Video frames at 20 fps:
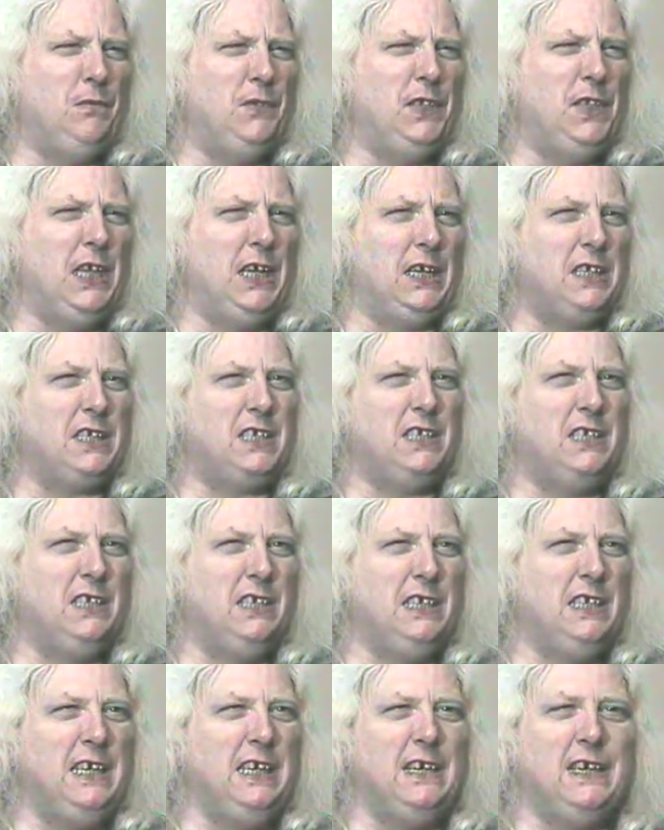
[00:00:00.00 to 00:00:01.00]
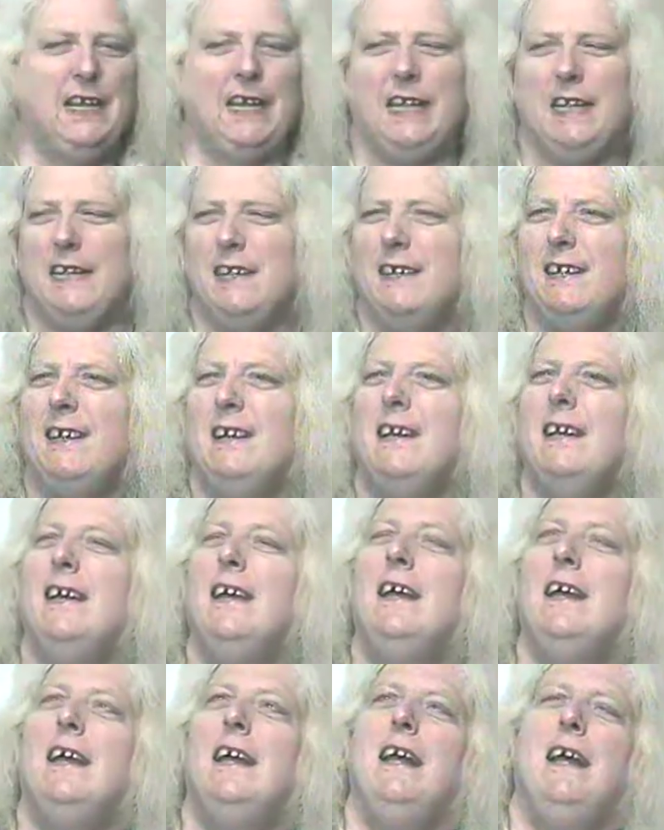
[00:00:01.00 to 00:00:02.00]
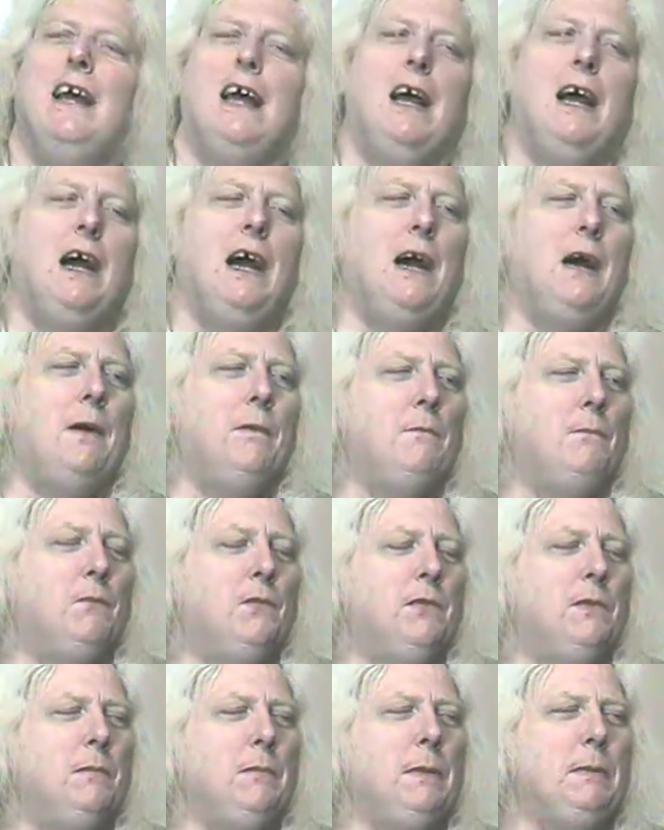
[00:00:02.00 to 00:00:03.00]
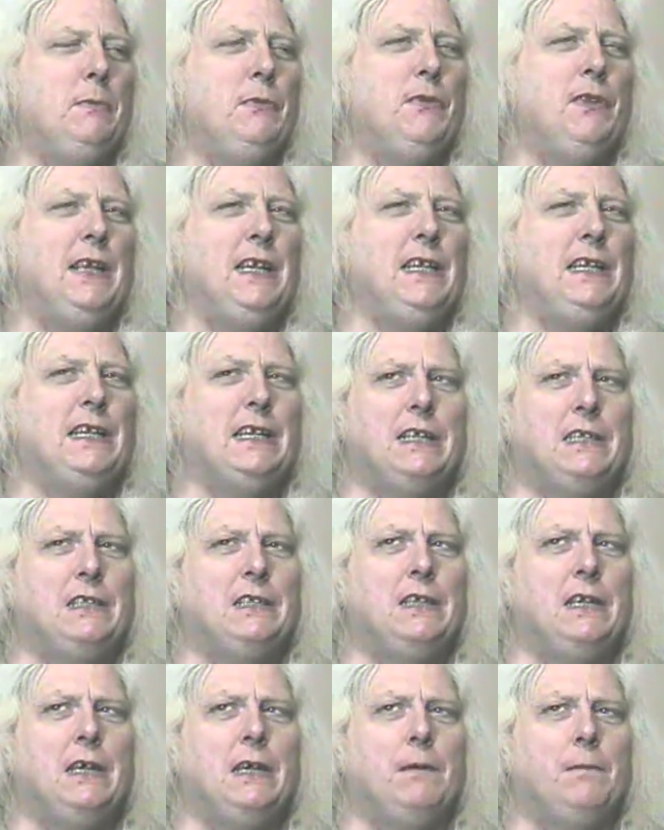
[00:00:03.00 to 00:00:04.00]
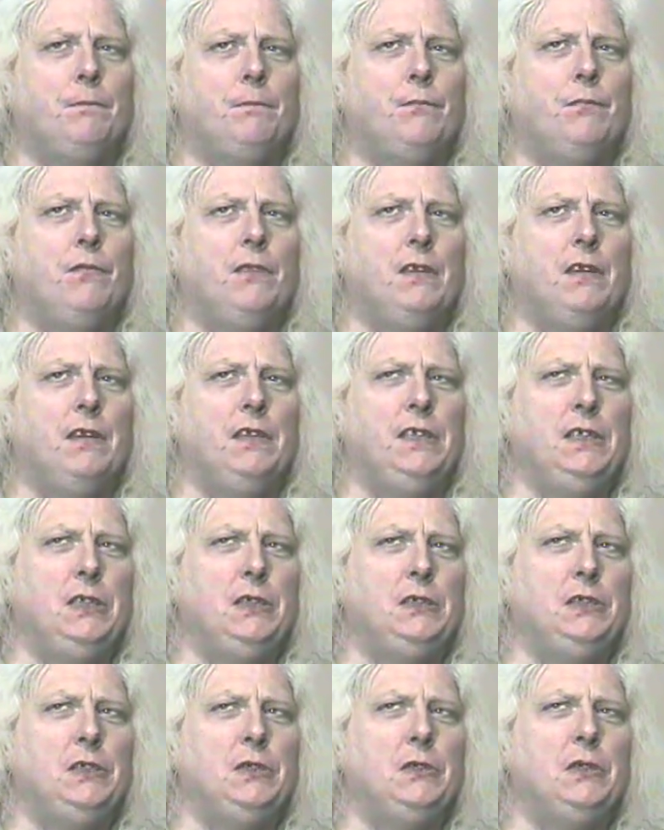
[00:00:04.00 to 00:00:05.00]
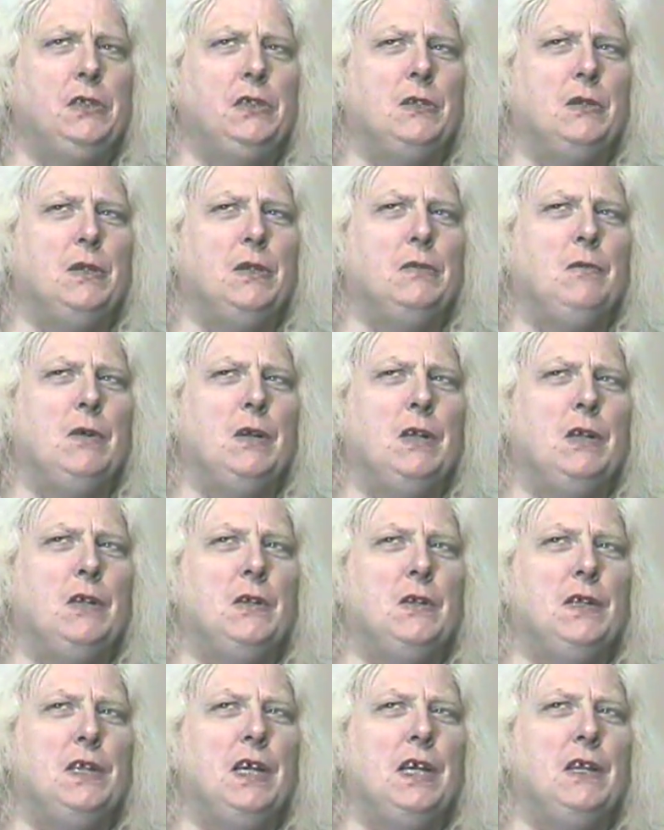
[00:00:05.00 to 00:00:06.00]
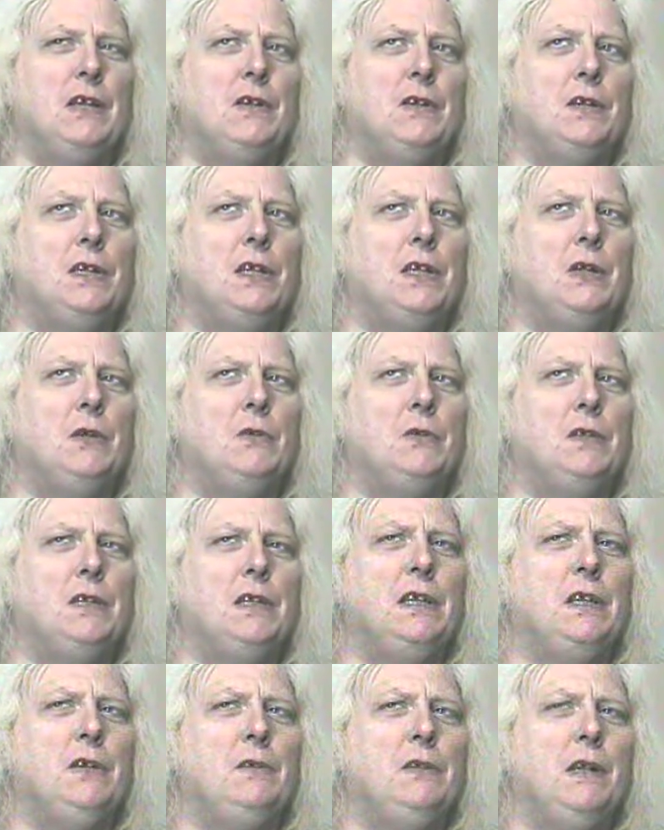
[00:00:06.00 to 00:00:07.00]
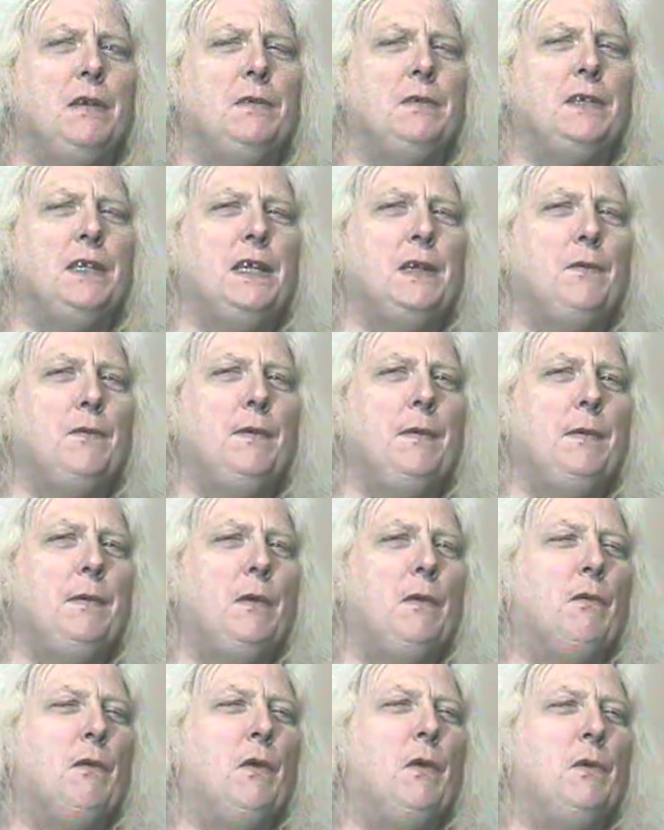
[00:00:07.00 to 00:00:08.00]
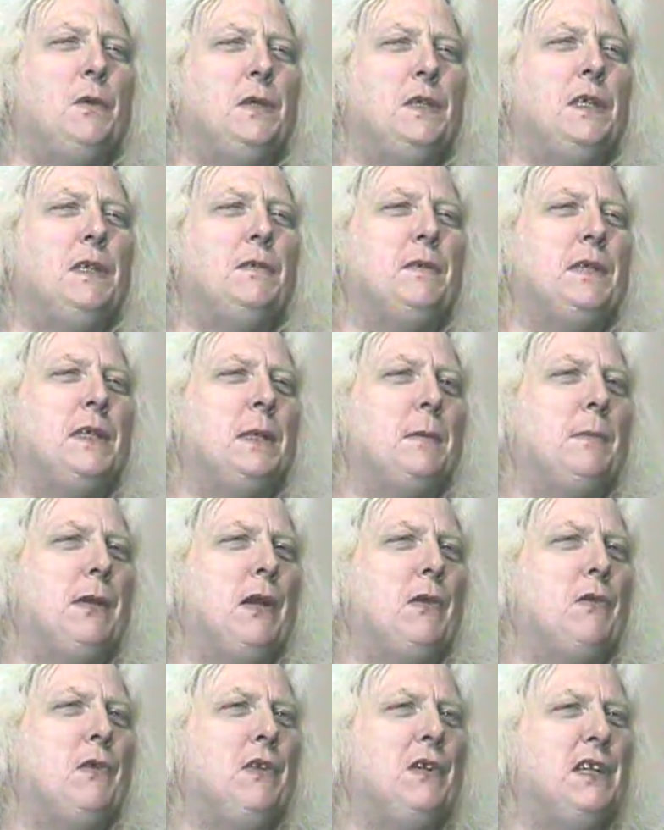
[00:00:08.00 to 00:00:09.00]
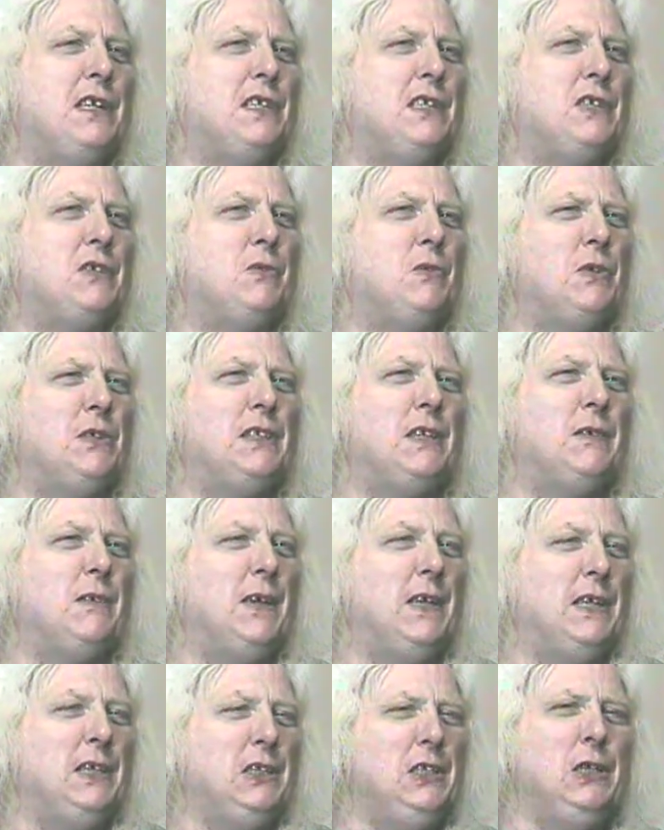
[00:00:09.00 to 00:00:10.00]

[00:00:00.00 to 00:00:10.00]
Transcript: Yes, okay. Um, some people think that uh, you know you it's only one or the other. You don't you never take a female role or you never take a male role. It doesn't work that way.